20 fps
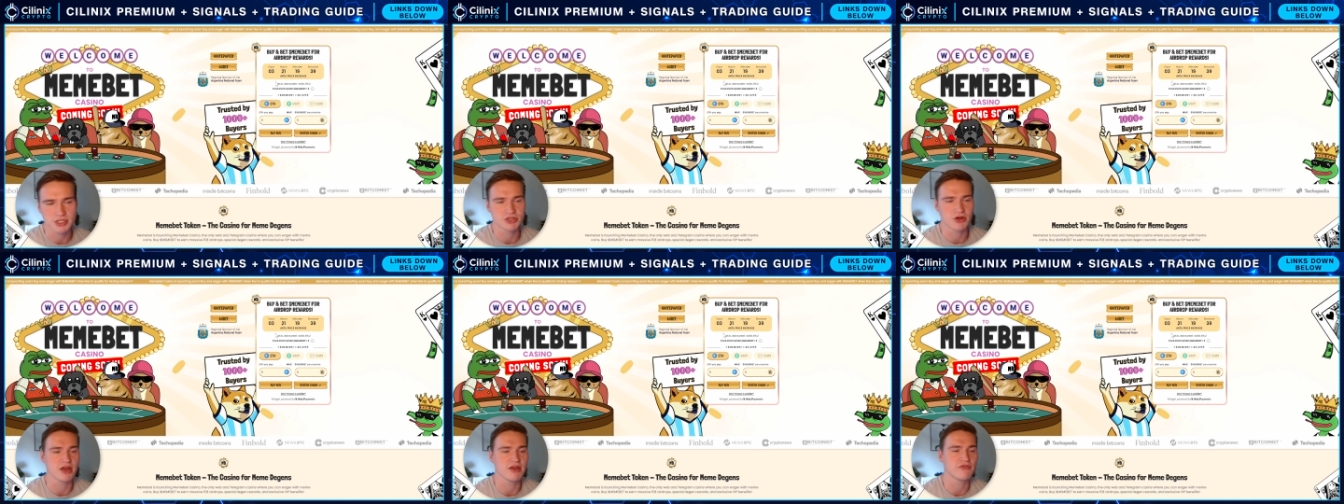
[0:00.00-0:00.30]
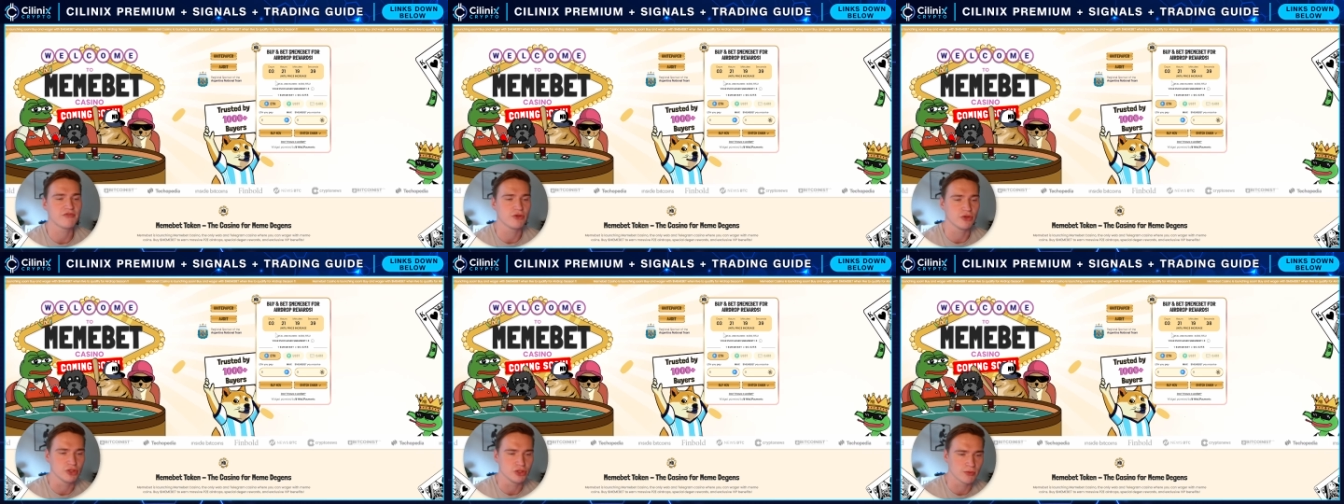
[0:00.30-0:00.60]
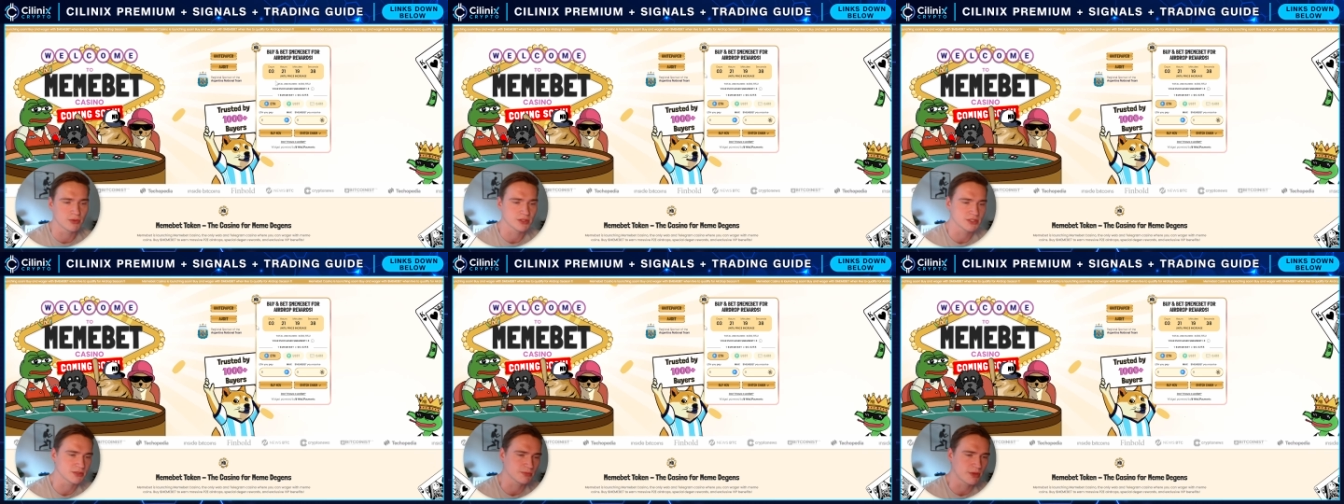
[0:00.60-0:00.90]
So if you do
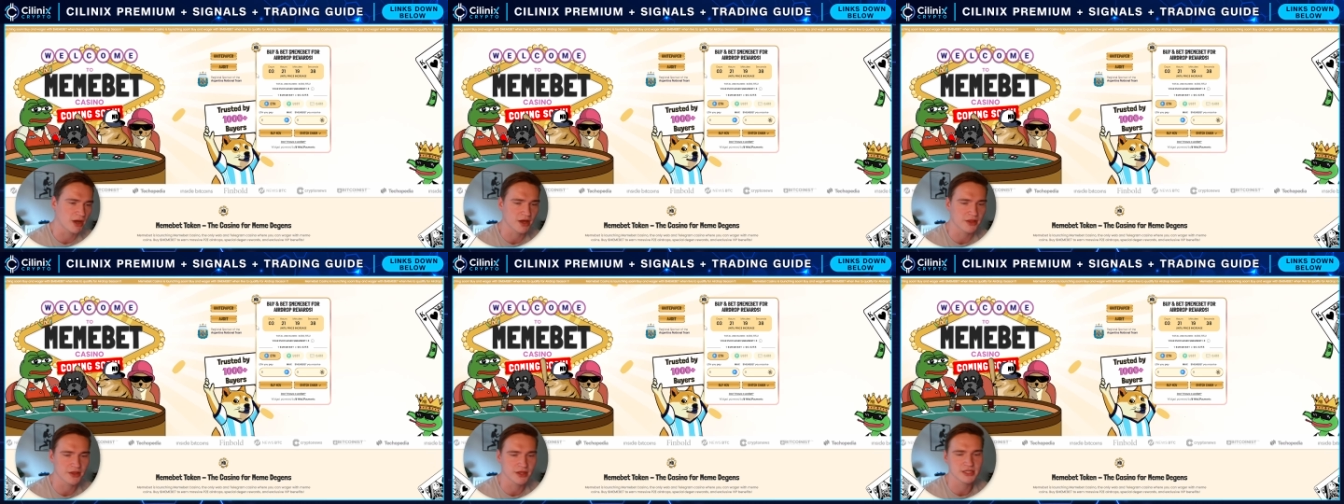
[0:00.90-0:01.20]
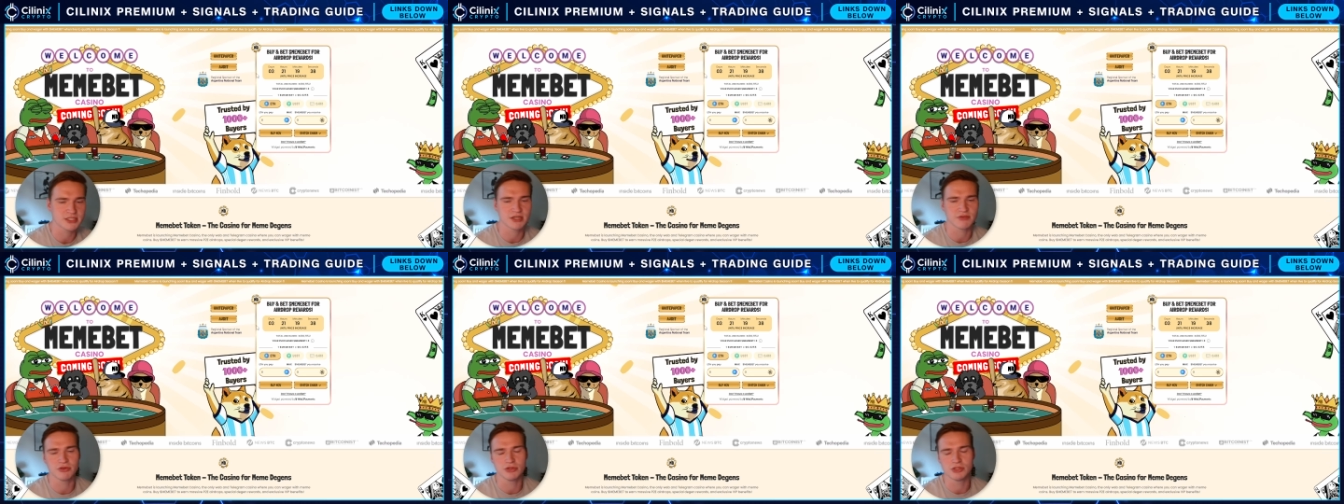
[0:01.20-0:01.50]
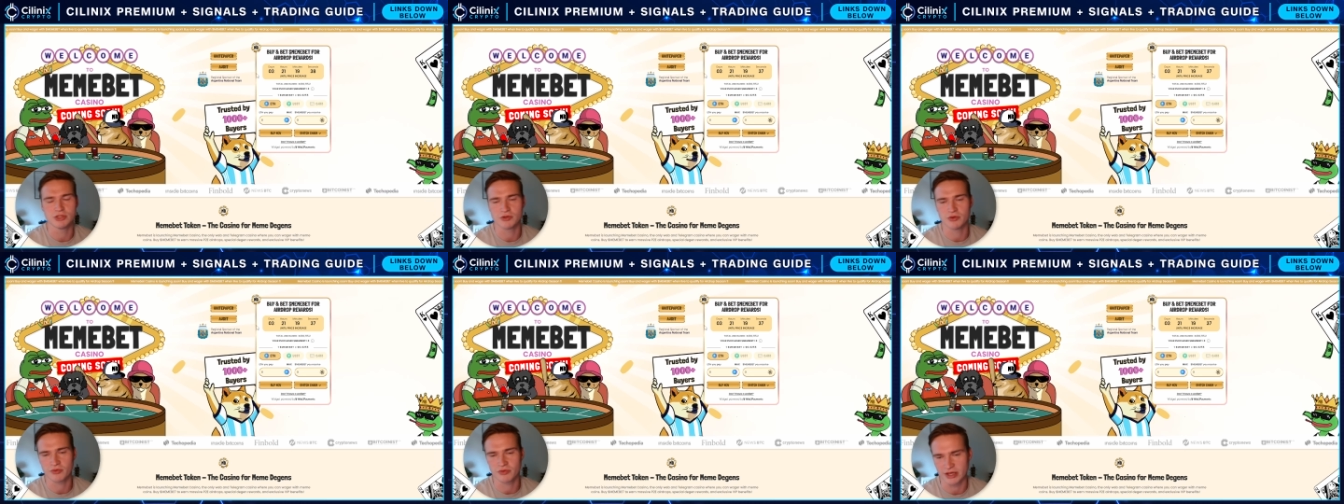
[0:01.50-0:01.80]
want to buy this, if you
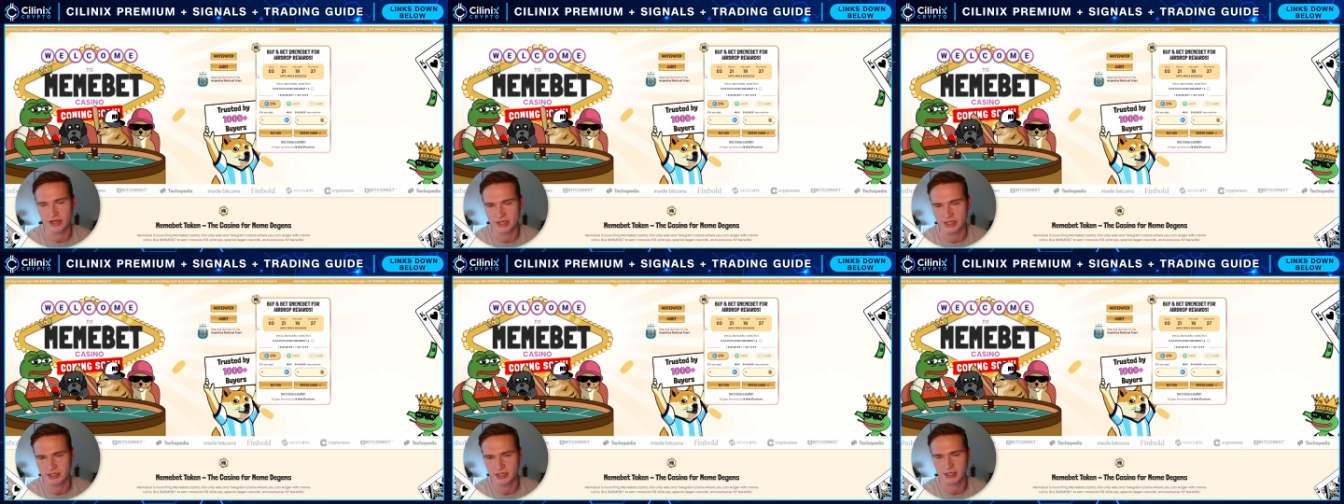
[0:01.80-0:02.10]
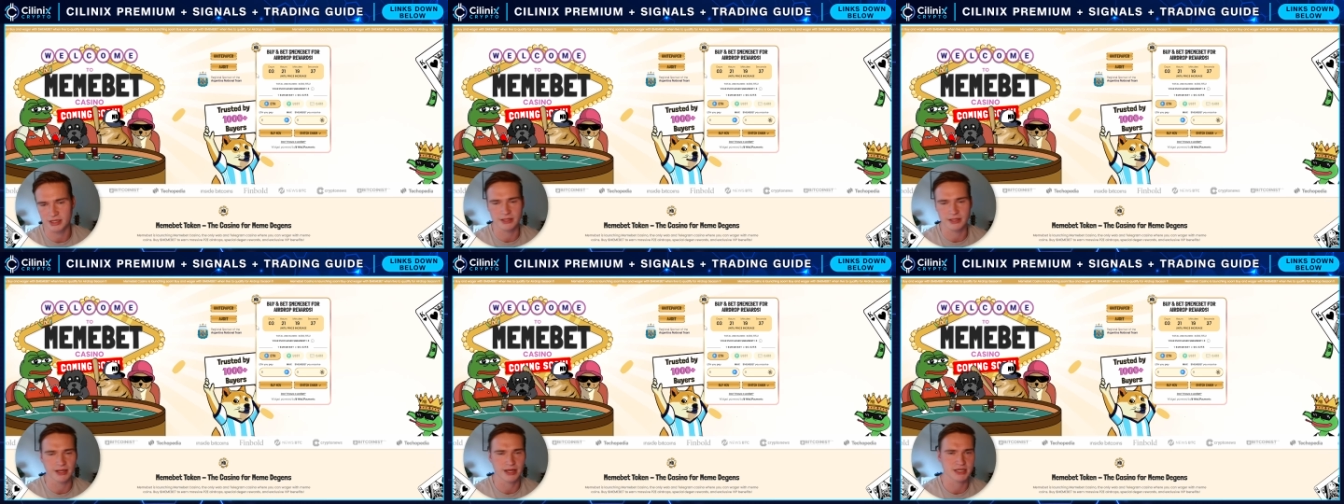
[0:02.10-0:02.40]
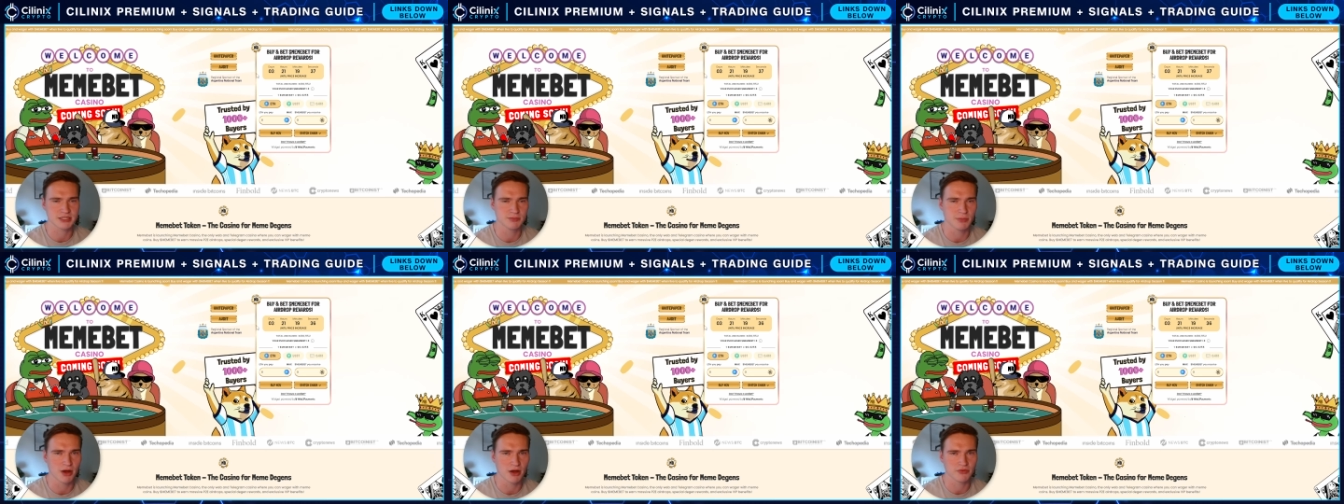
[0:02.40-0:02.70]
do think that in the
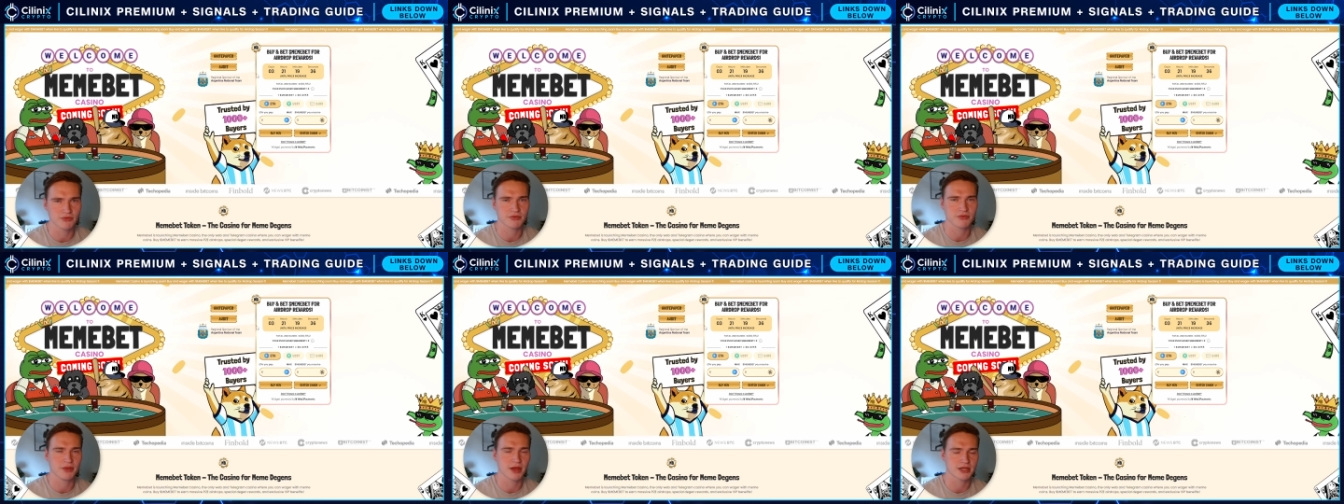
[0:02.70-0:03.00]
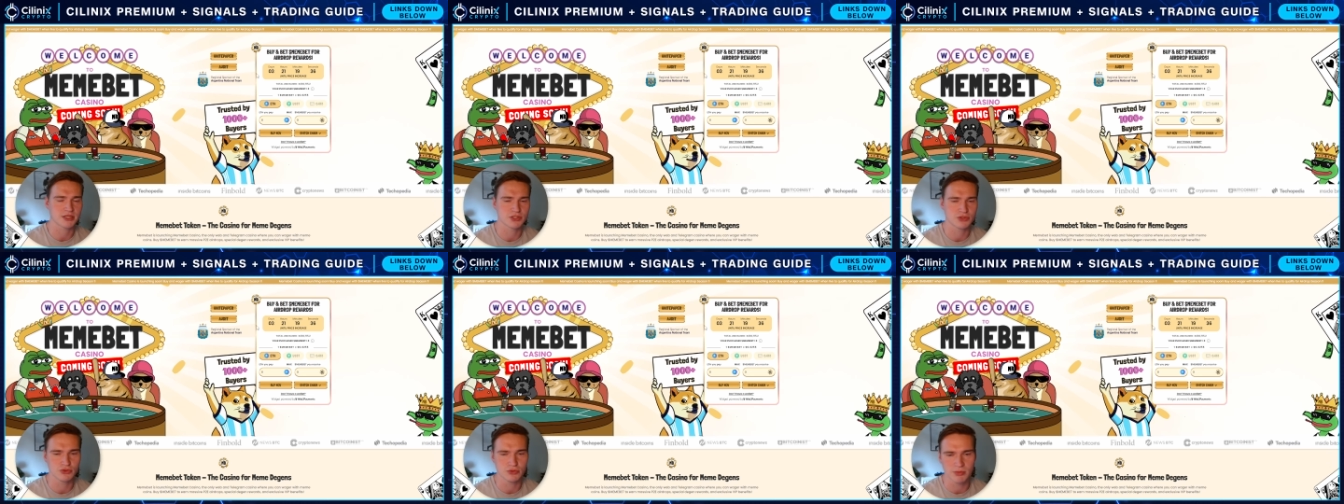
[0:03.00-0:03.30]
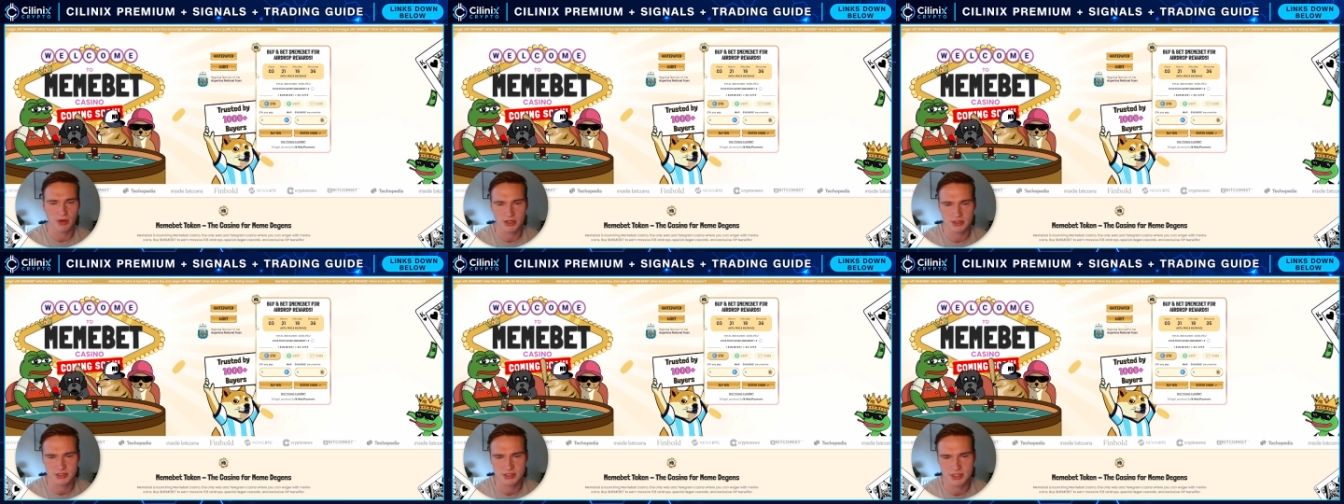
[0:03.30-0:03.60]
next month, next two
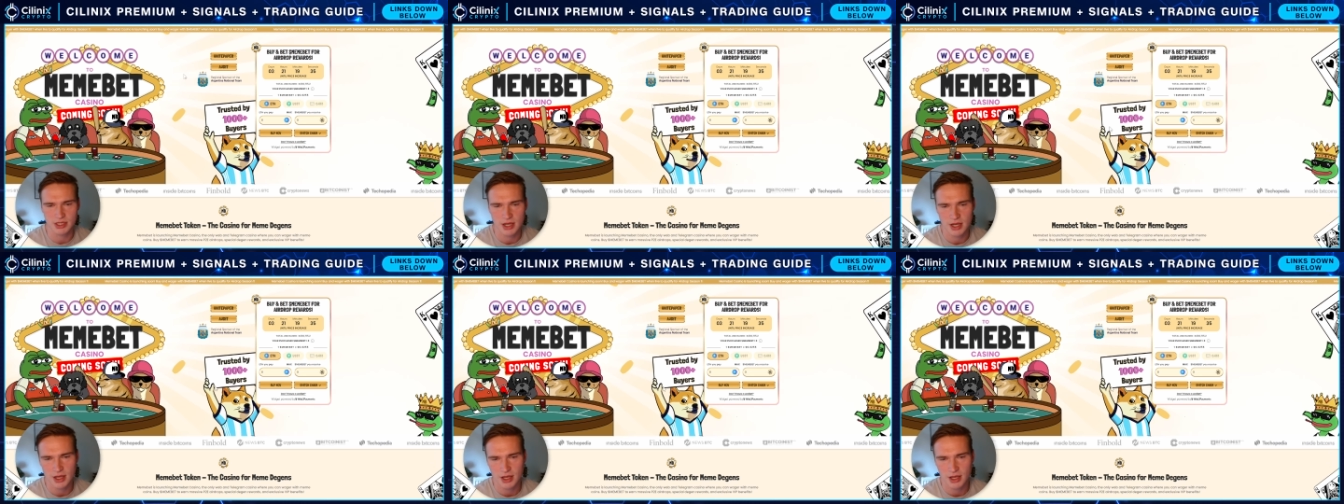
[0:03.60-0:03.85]
months,